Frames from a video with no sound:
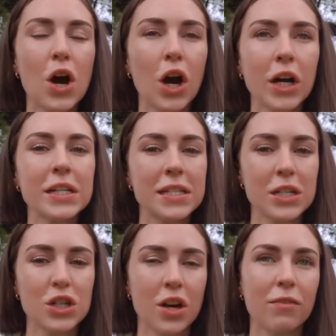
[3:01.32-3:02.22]
hard
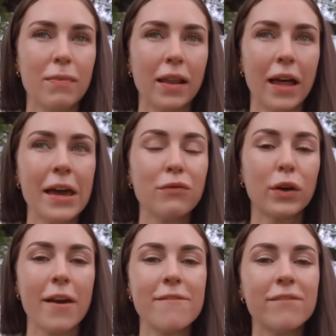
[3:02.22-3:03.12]
decision of my life
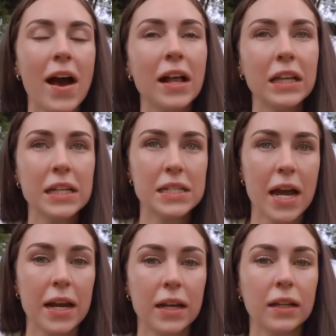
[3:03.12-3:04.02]
when I finally
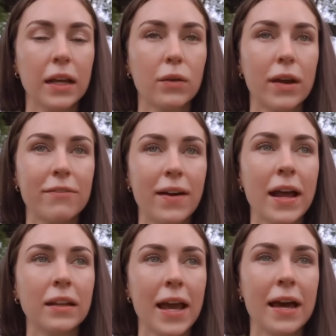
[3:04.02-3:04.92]
decided, like when I
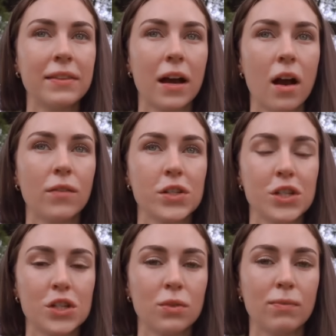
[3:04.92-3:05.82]
finally had that
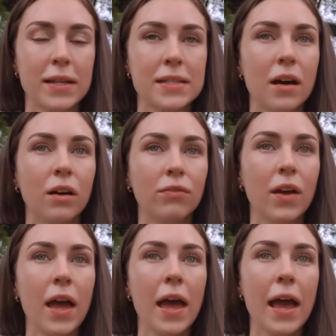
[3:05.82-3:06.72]
conversation with myself
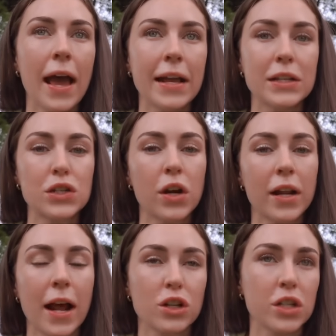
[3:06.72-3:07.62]
and
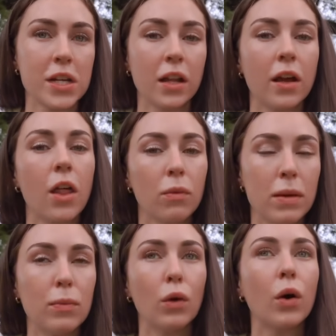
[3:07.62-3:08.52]
started actually telling other
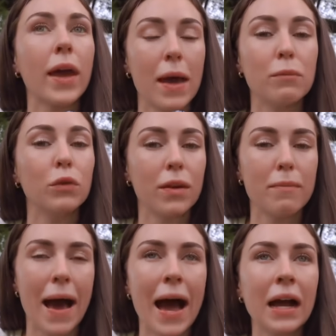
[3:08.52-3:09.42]
people, okay, I'm moving
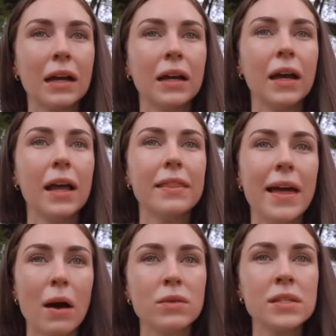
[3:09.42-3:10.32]
back.
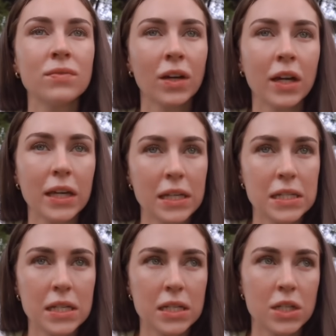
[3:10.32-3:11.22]
That was a very
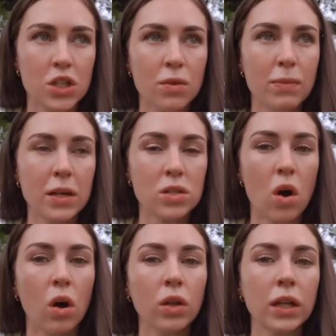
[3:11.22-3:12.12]
easy decision because
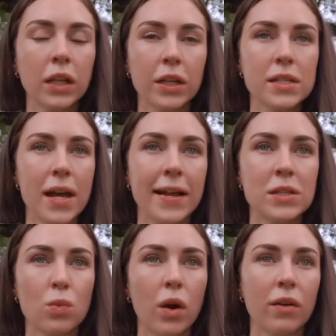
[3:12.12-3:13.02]
all the clear
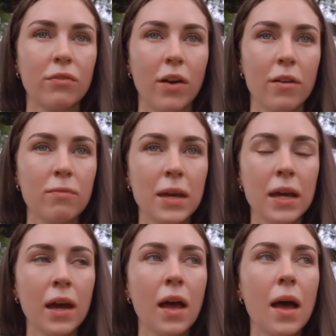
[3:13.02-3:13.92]
signs were in front of me.